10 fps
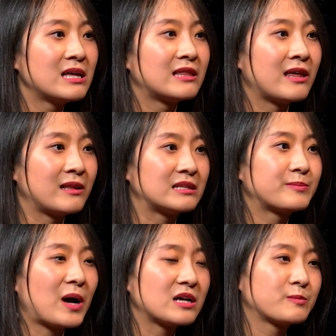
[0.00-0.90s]
then it's
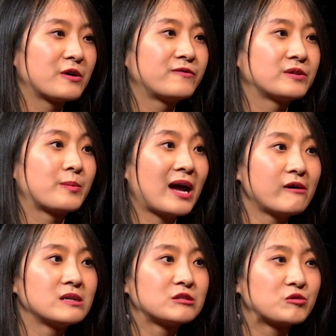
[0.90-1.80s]
possible for the
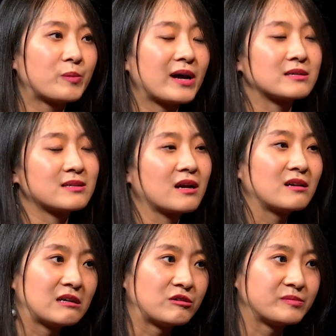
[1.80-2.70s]
parents to buy a
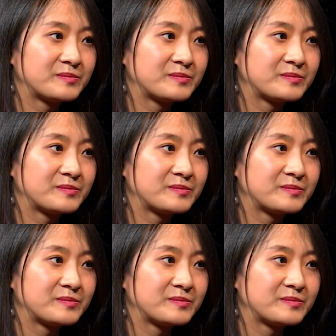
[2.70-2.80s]
second home.